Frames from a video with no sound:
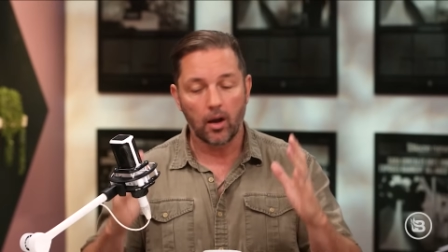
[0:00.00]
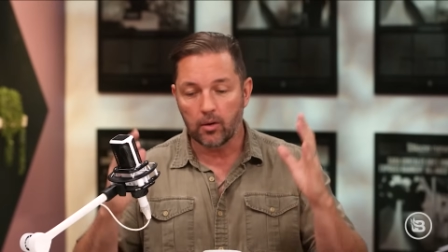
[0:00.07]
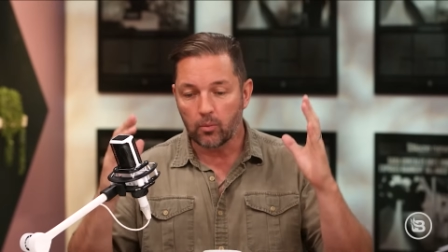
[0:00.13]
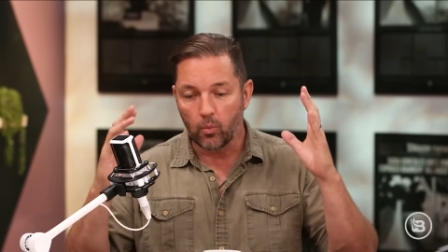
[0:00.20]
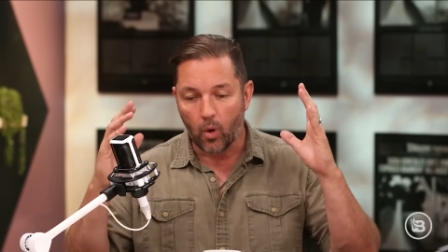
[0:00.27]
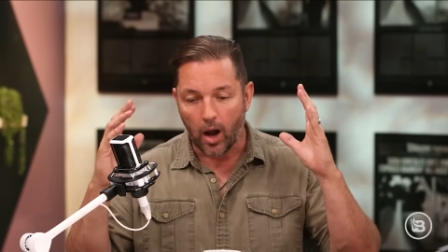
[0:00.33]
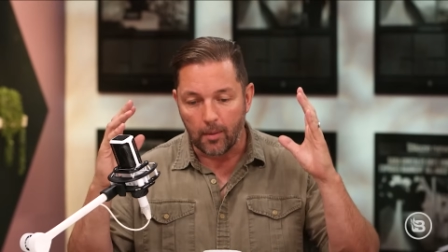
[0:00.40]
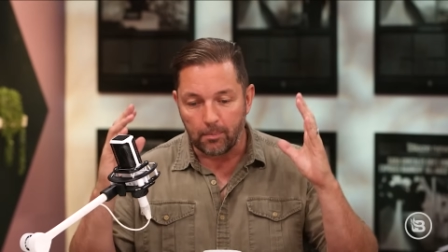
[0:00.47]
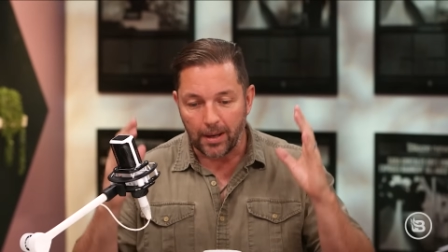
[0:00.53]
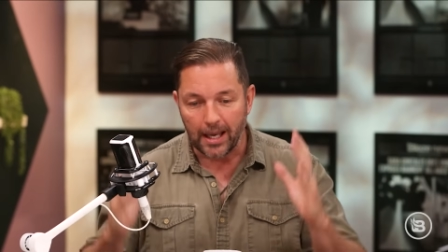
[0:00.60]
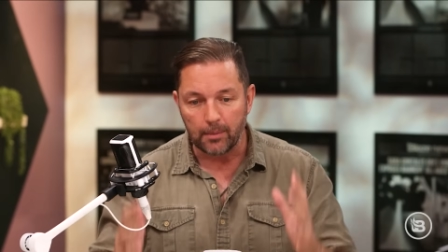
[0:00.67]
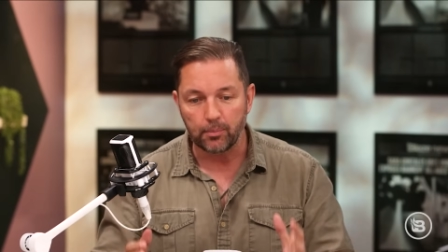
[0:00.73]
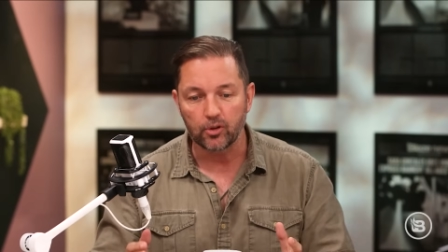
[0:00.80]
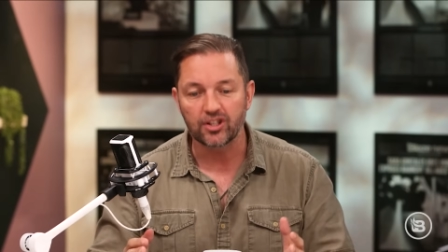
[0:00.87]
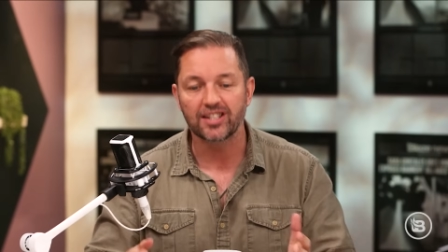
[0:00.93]
why
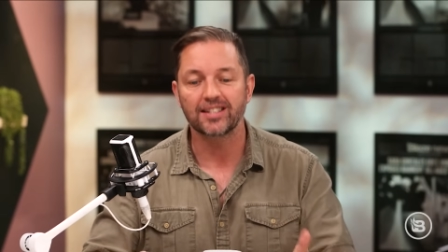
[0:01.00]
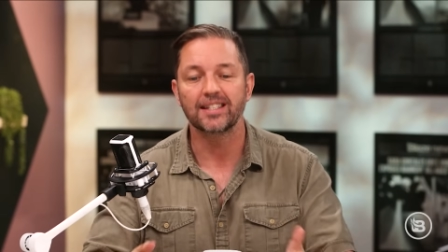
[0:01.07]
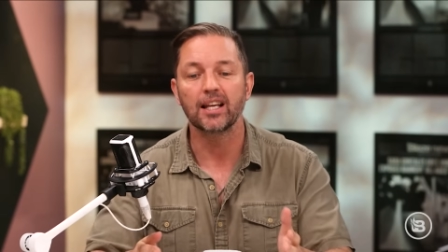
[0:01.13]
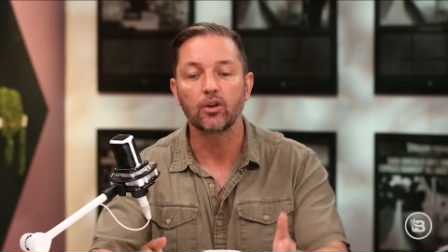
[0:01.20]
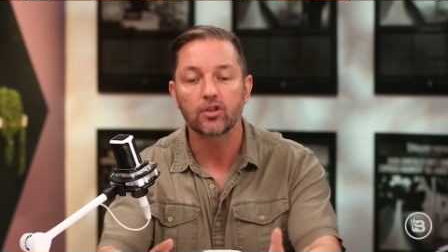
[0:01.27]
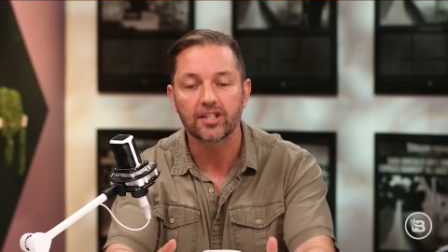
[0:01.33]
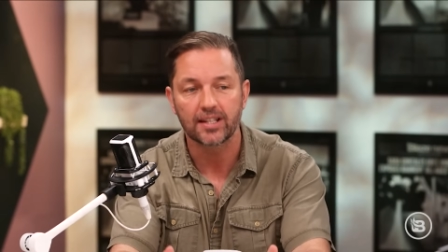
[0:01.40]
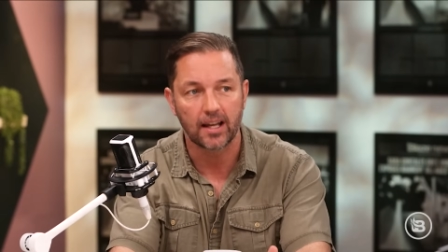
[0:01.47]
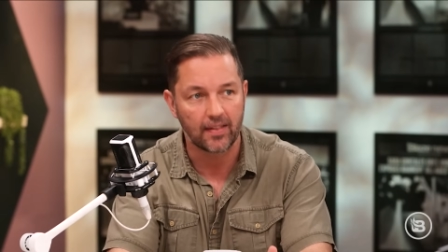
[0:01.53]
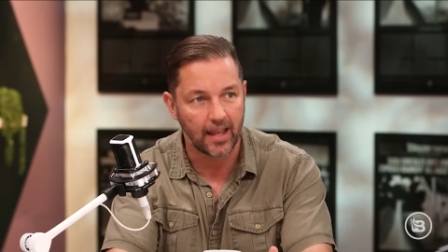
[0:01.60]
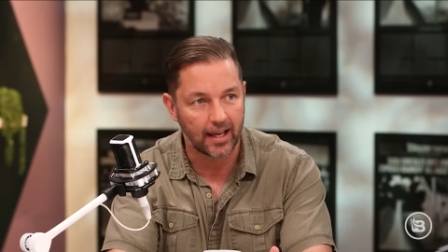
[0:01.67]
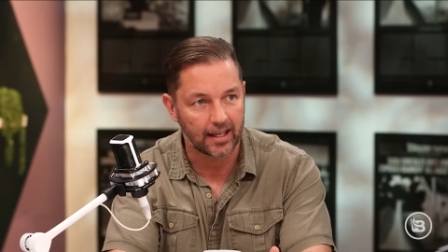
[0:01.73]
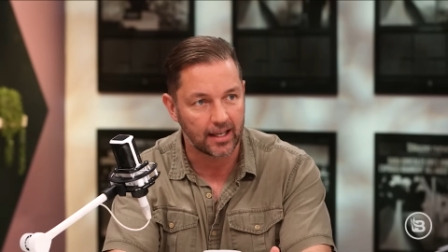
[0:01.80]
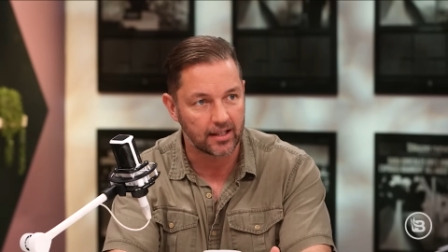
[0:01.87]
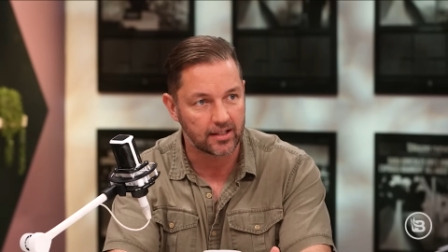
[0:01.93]
people still send
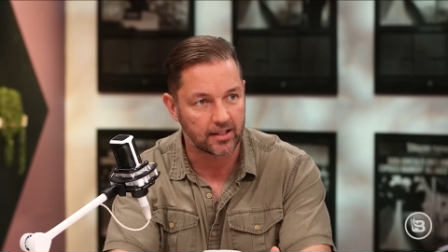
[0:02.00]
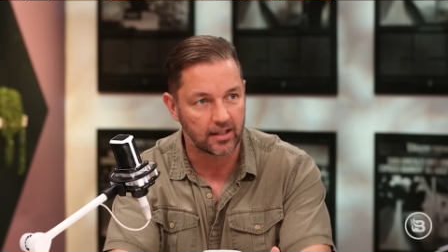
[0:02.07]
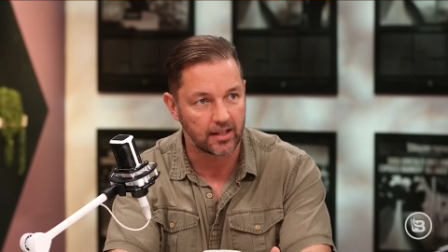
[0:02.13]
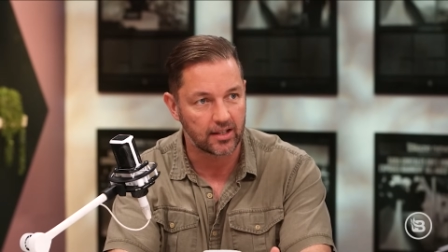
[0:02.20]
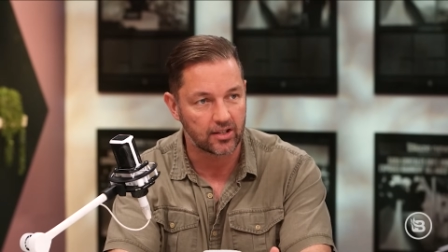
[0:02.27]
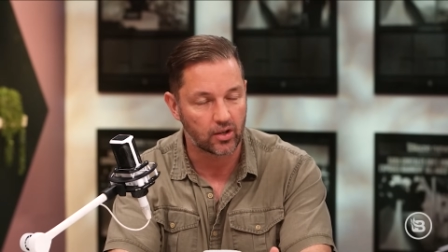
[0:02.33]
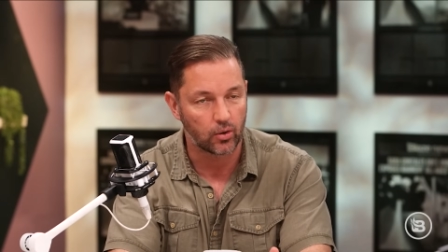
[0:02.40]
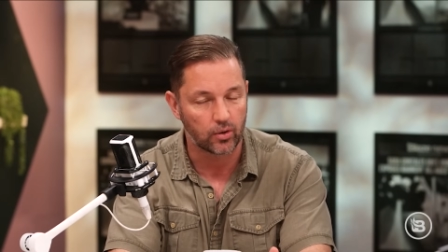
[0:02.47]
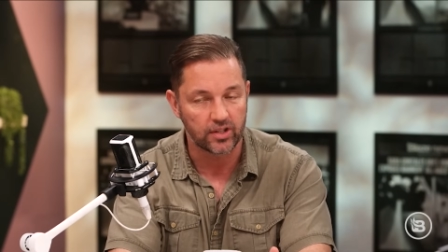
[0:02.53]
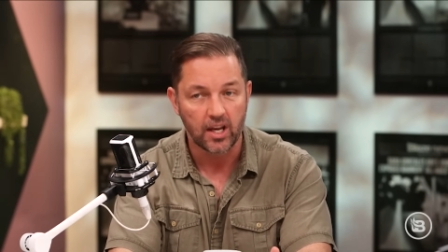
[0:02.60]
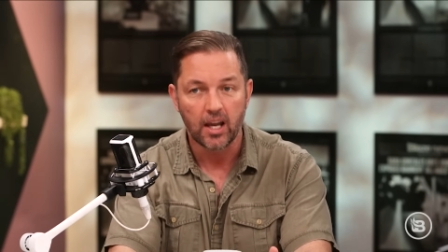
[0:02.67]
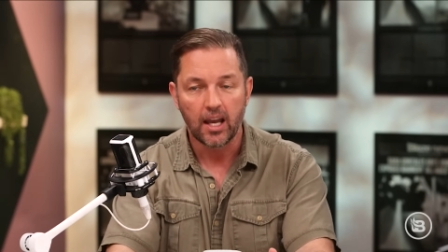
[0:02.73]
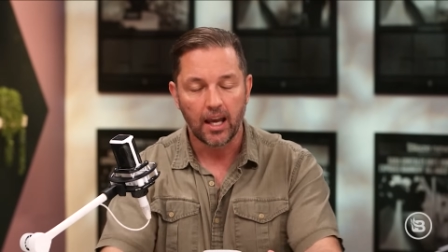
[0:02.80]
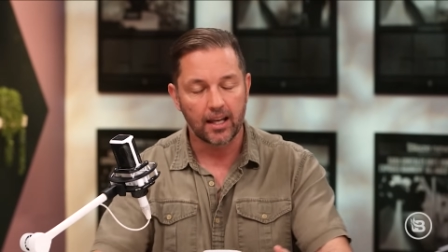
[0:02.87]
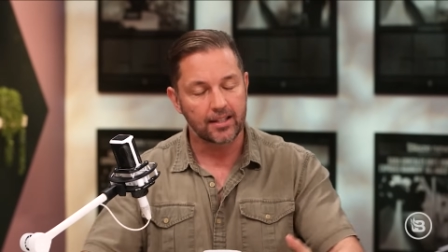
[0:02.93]
their kids to these schools.
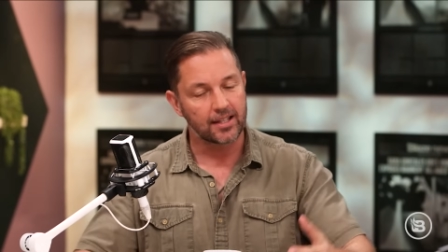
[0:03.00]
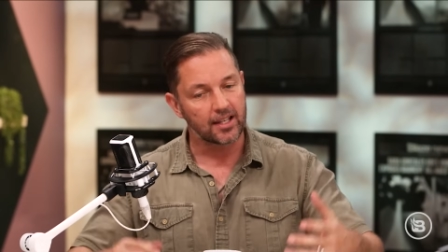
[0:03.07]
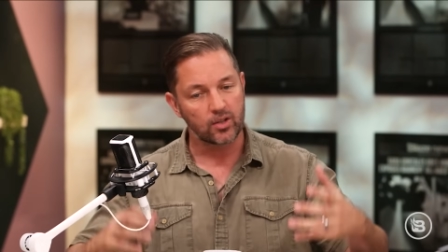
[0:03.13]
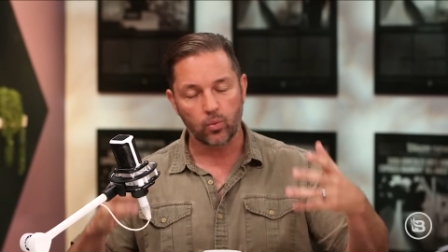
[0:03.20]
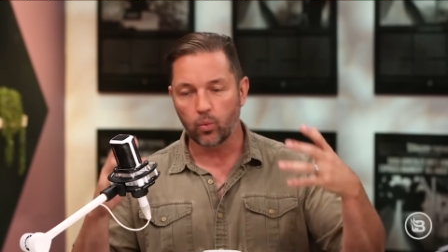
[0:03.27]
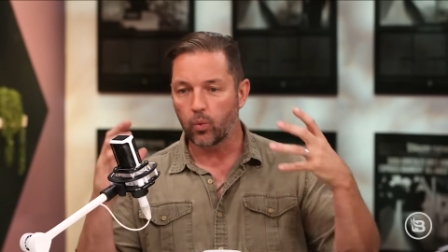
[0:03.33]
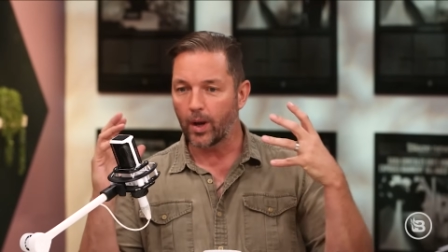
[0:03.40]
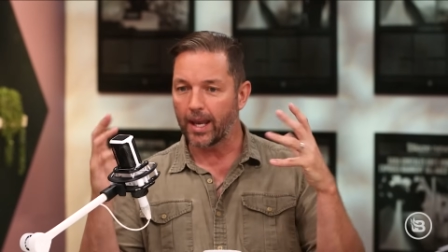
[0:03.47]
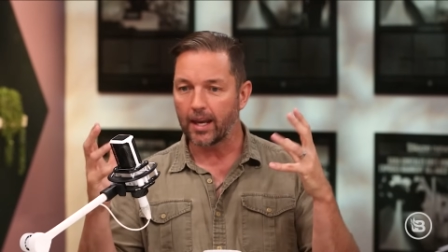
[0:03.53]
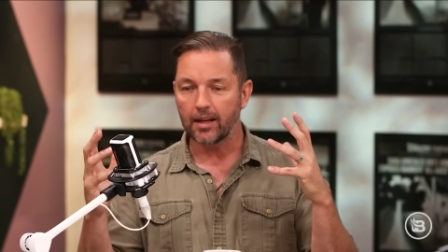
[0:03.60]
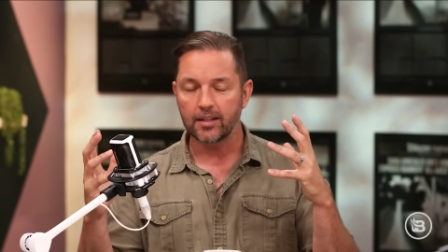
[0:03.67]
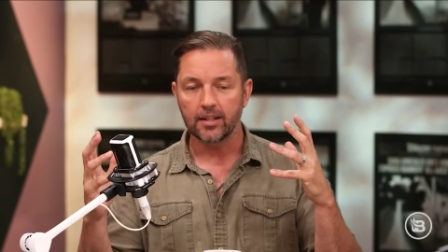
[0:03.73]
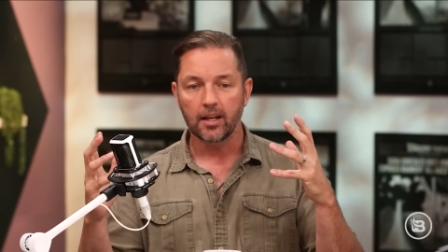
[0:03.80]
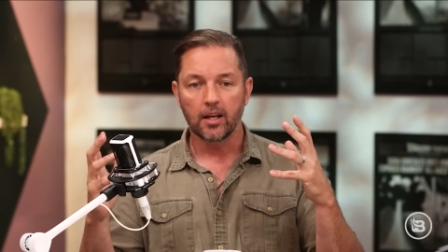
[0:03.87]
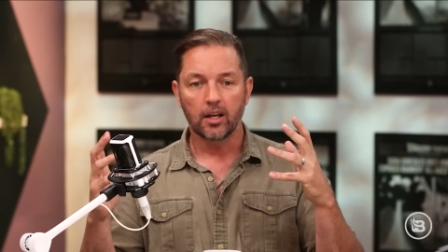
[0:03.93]
It's this
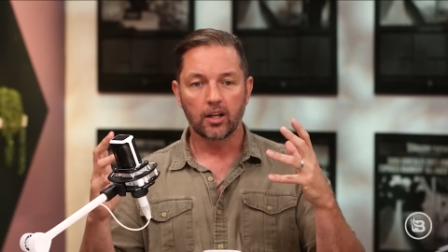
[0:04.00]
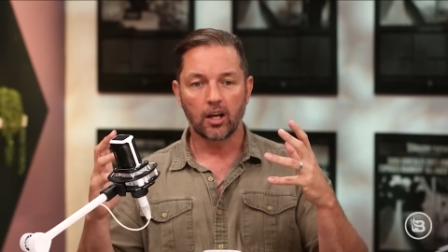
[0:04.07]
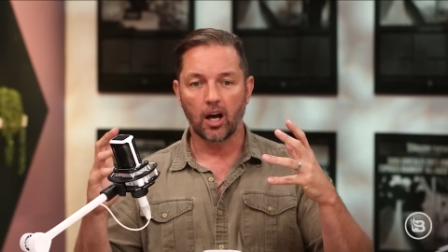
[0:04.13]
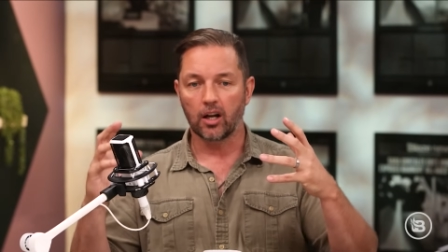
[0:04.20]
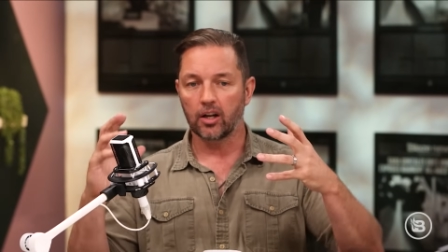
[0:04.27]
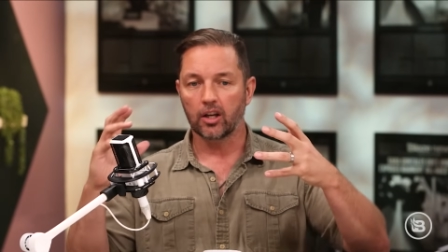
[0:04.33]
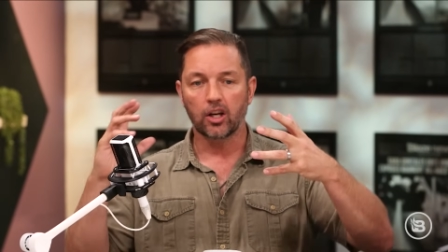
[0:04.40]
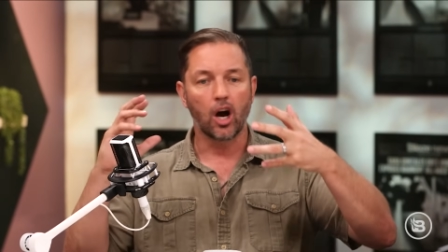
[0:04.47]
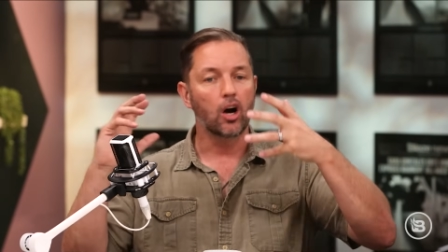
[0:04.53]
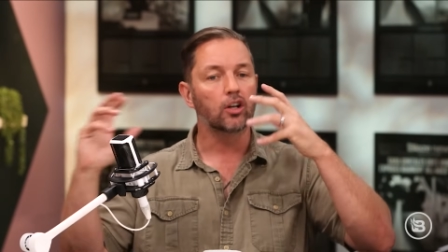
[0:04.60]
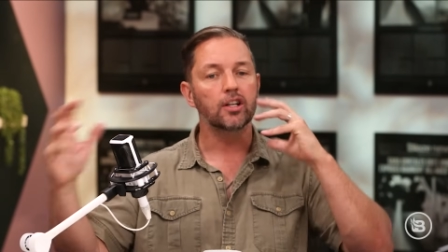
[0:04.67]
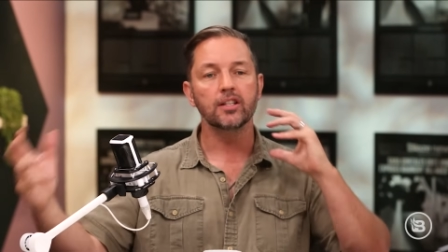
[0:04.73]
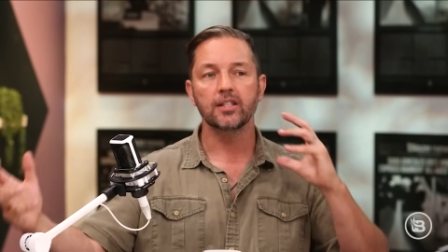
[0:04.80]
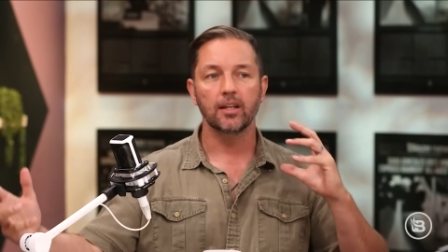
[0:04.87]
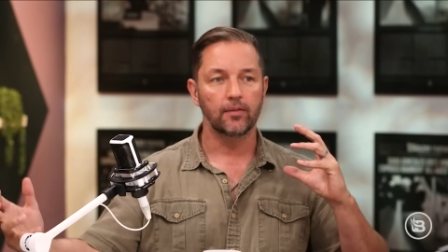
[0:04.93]
weird kind of
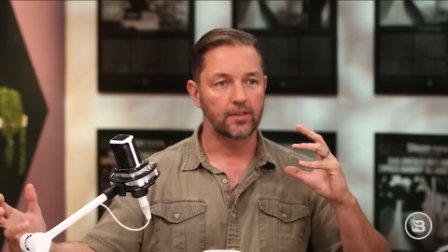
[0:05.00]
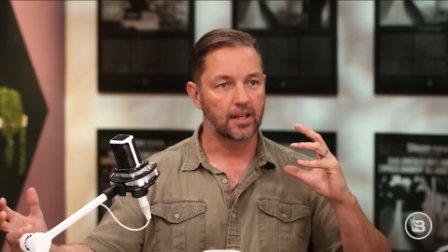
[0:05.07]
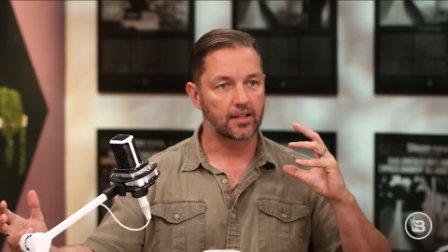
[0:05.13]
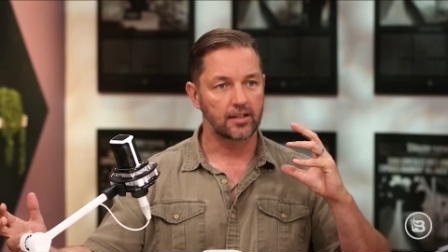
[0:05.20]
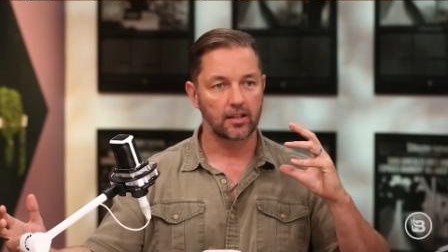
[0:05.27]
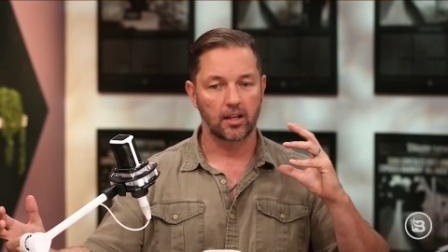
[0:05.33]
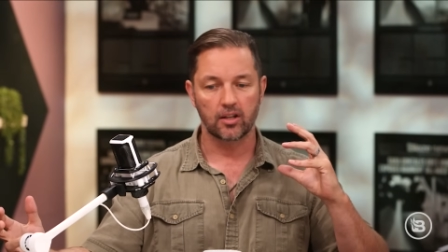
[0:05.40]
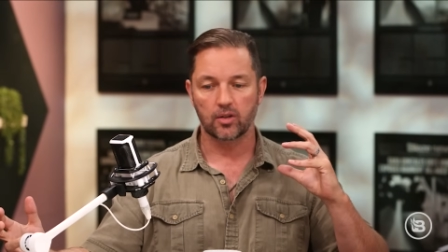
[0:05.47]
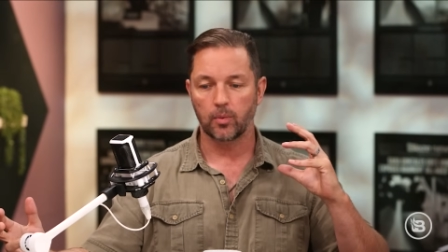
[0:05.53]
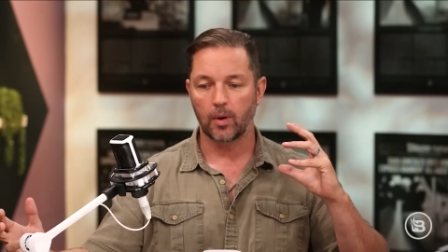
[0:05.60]
cognitive dissonance